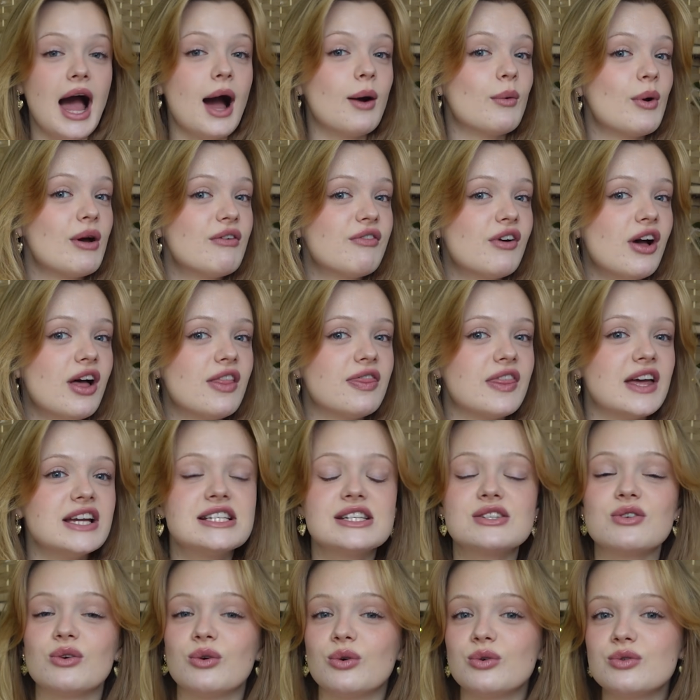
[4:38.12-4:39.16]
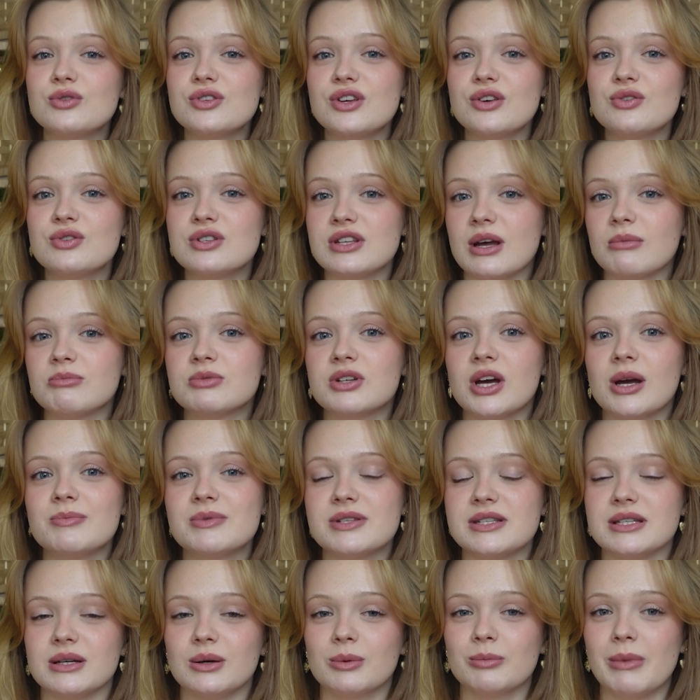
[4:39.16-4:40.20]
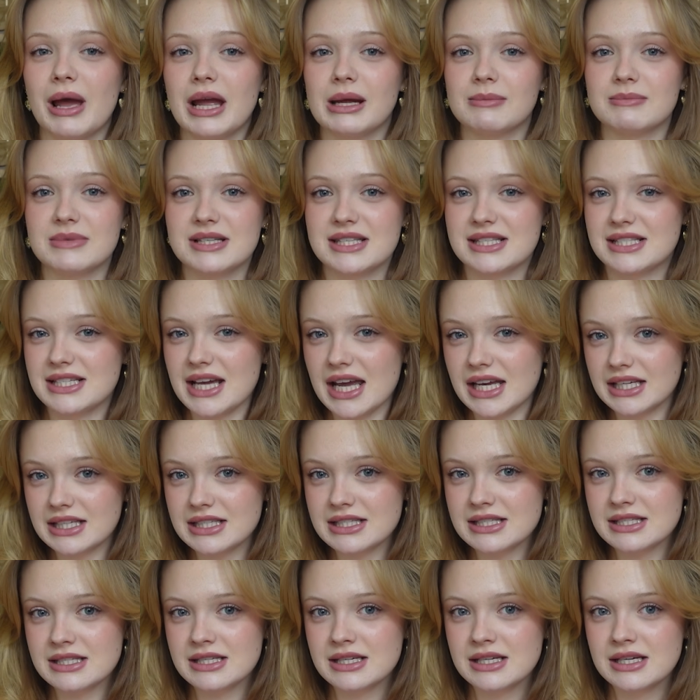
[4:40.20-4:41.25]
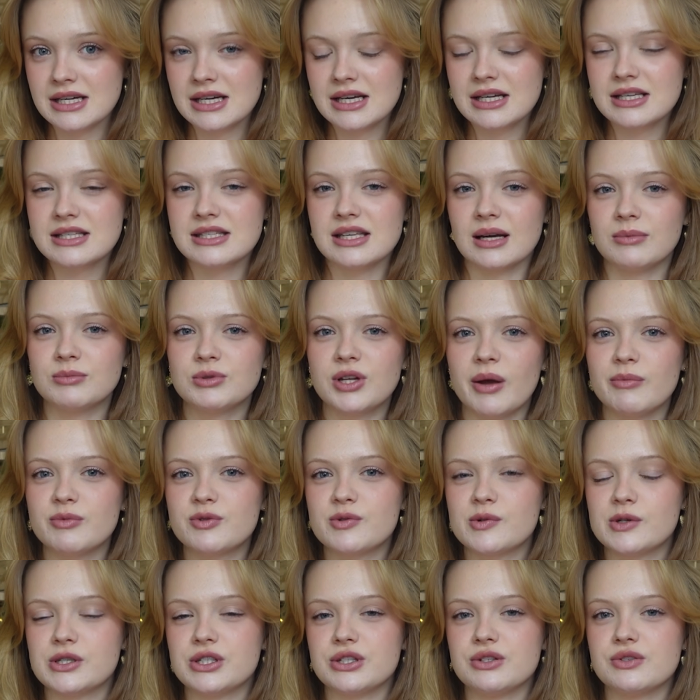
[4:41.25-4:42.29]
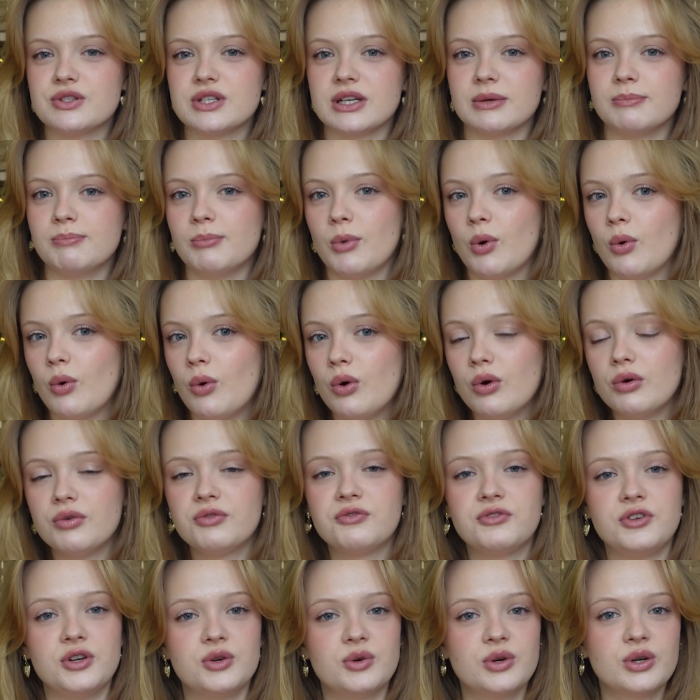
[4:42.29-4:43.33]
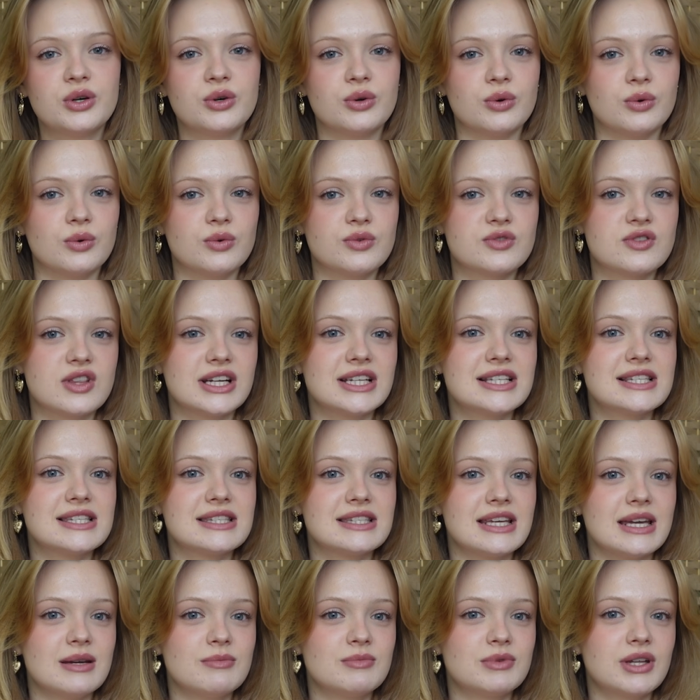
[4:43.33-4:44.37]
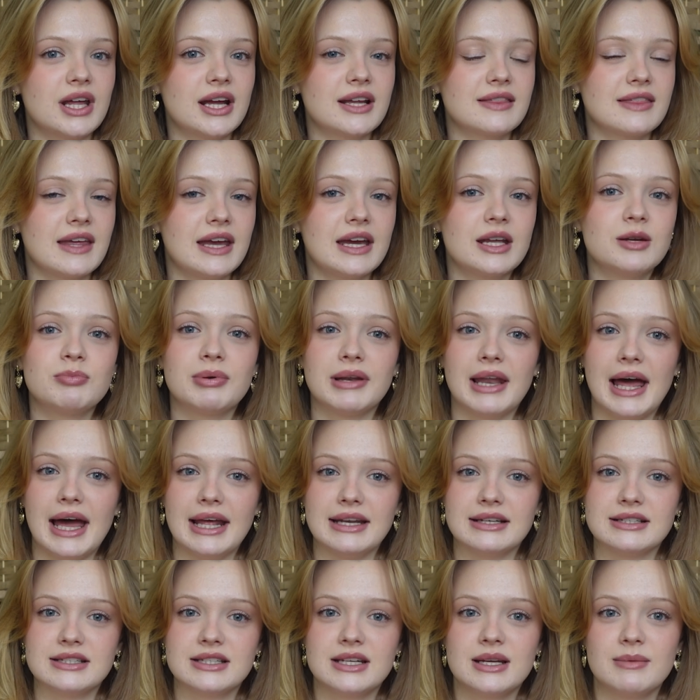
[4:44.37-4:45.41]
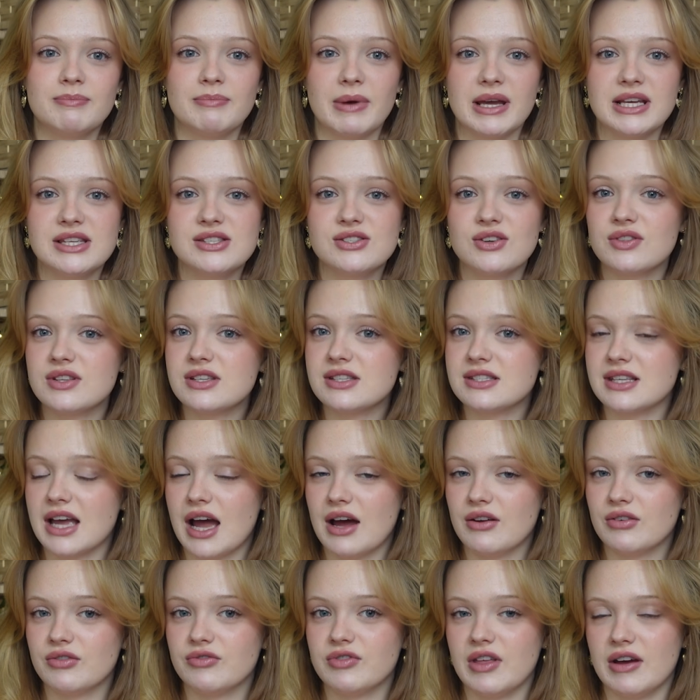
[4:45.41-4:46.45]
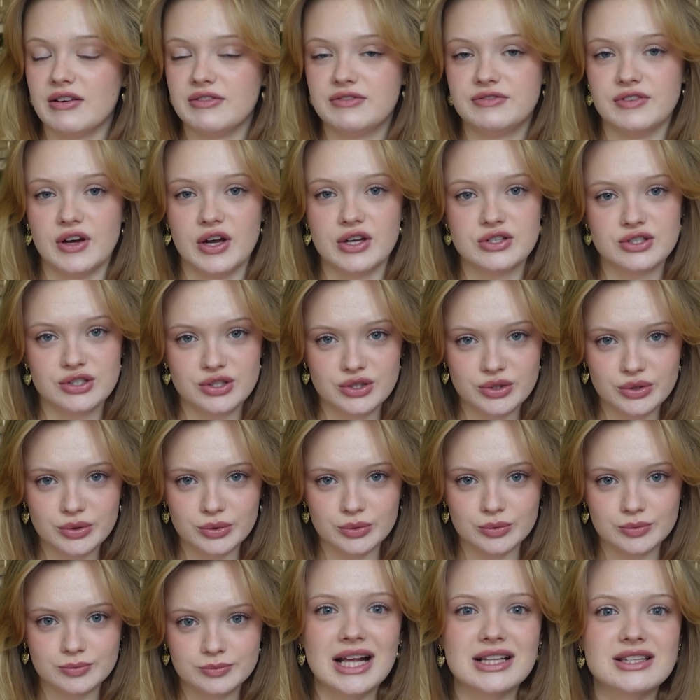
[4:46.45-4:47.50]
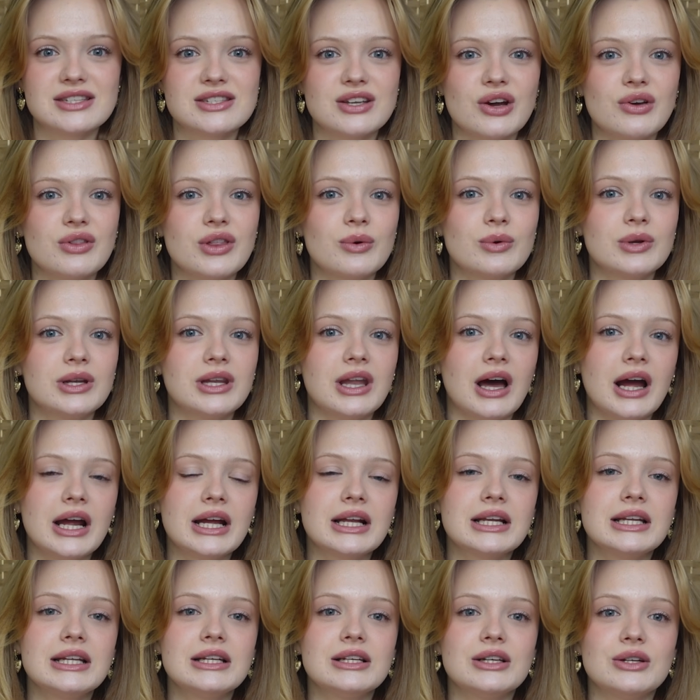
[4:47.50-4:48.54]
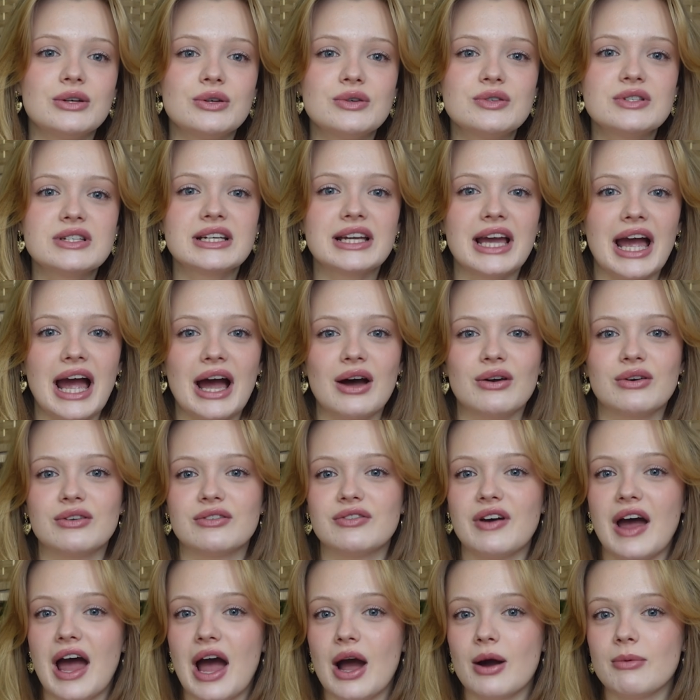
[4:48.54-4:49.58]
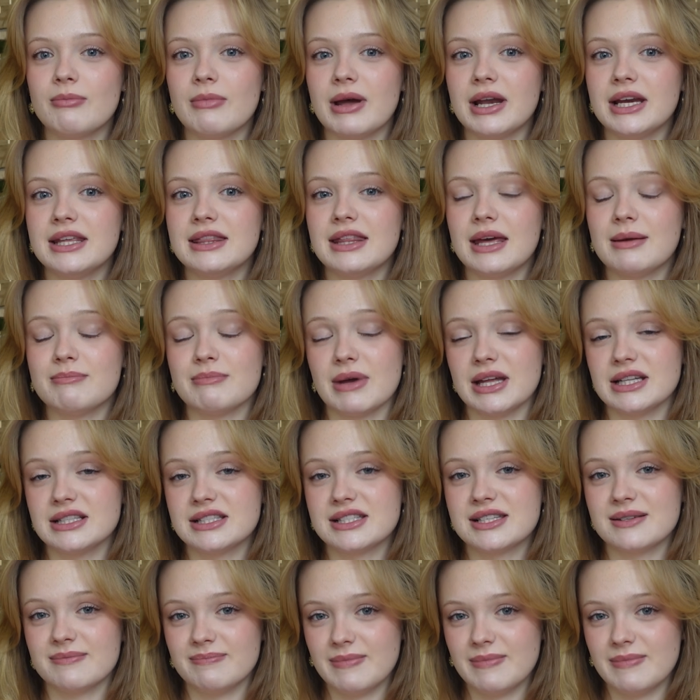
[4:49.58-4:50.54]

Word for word: However, they did also sometimes still make mistakes, sometimes producing more or fewer calls than it seemed like they had planned based on the sound of their first call, and so they were likely losing count of how many they meant to